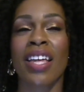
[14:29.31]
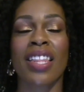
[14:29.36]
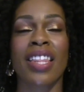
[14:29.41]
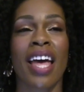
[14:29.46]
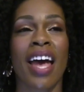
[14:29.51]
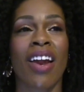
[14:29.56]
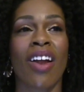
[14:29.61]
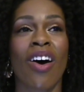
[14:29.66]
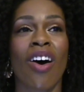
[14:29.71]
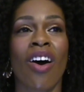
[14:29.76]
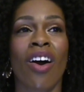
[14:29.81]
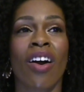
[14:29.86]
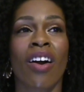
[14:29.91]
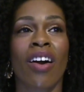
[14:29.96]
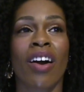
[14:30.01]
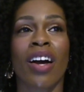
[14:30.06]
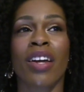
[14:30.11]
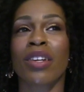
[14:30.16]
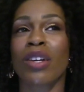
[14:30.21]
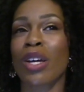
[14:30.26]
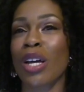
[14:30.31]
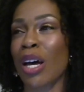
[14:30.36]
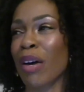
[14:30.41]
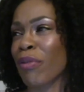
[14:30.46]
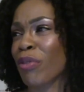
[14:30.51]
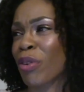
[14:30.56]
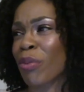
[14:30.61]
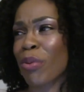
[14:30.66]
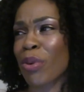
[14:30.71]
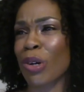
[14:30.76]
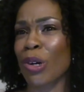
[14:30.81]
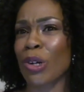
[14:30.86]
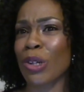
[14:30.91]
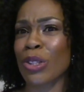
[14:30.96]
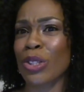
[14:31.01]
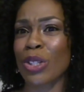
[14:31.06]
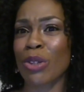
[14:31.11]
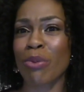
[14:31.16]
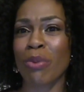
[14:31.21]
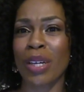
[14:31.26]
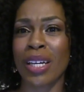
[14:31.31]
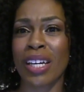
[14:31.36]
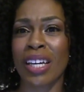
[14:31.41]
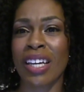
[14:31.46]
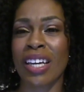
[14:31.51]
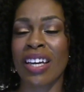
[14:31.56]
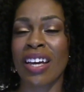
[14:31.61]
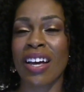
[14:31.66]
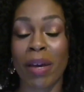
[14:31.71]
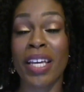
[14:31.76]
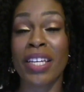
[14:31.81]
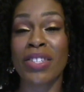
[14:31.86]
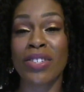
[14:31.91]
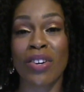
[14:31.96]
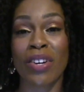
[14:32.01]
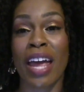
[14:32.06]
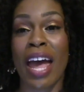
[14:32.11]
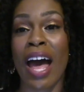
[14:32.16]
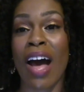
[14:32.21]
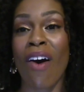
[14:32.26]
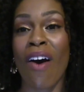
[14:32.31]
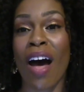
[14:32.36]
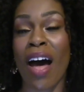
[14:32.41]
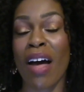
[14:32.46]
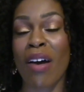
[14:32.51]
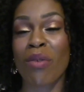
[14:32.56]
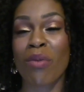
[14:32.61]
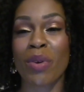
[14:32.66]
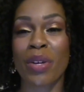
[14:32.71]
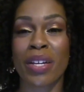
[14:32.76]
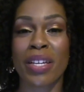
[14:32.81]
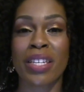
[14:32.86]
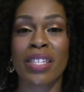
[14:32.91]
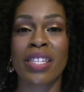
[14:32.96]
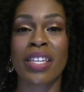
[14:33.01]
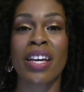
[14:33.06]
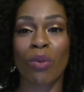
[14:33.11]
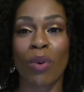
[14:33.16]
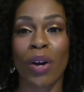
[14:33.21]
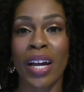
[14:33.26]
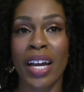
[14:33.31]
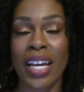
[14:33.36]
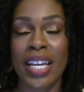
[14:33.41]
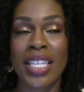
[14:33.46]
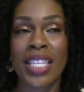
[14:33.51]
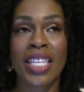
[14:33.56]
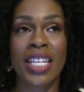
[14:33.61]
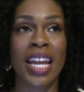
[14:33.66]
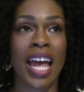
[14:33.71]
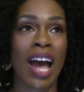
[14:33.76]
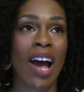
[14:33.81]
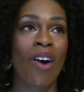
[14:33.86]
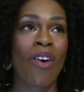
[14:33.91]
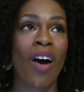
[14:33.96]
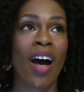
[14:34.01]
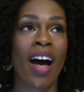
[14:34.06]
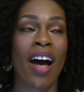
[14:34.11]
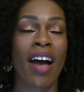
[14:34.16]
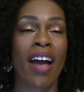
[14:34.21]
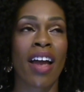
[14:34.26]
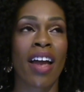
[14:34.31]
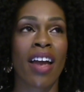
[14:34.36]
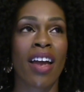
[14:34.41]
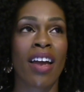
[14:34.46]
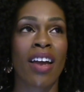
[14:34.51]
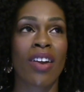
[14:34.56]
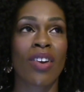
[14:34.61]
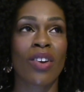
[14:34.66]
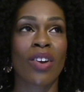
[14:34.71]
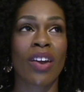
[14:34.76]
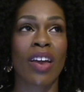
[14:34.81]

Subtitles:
that are uncomfortable to me based on how I was raised and how I